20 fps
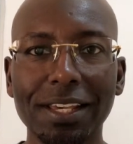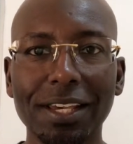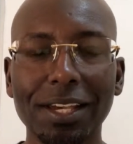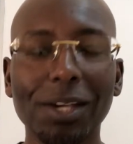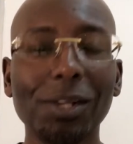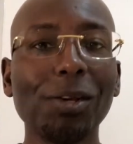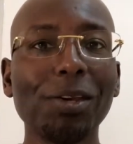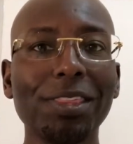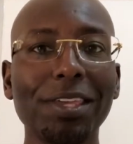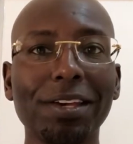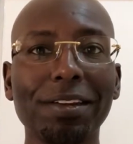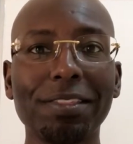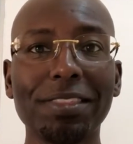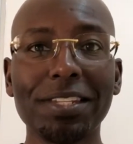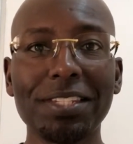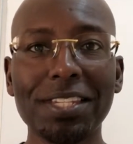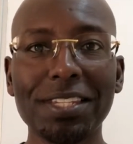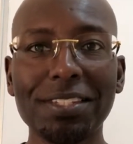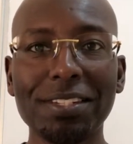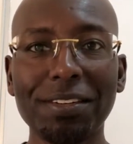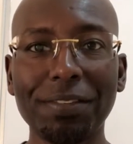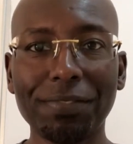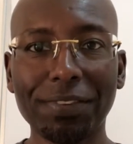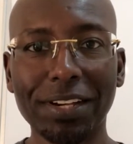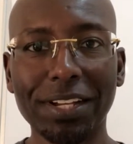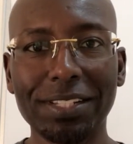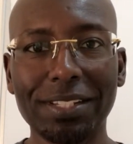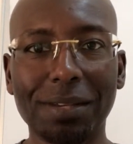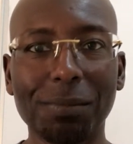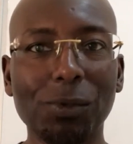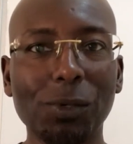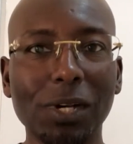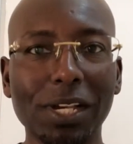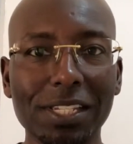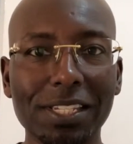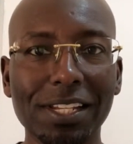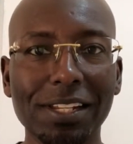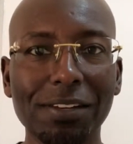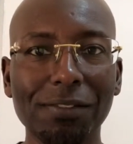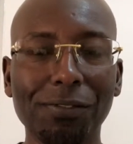Hello there, this is Rifat Abu
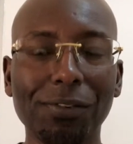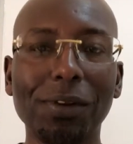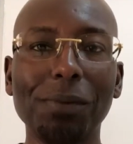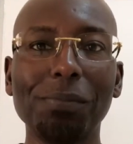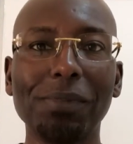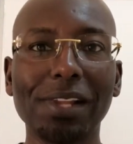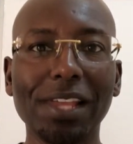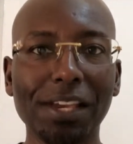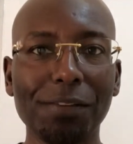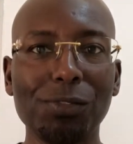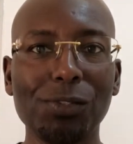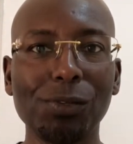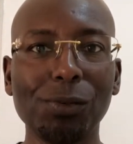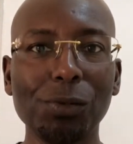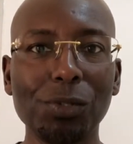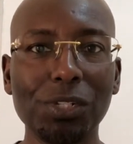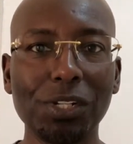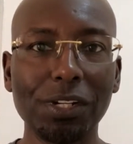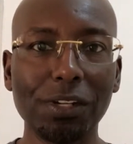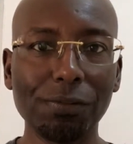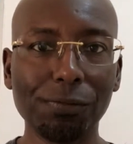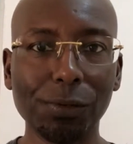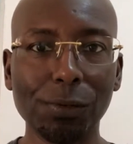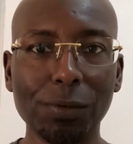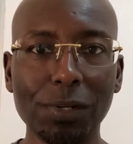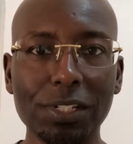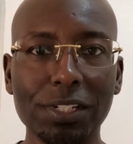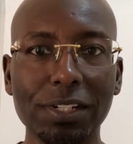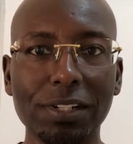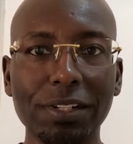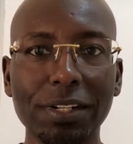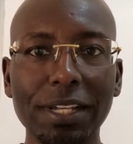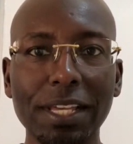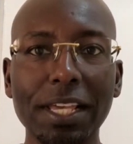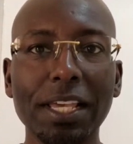Hassan from Life Solution Influencer.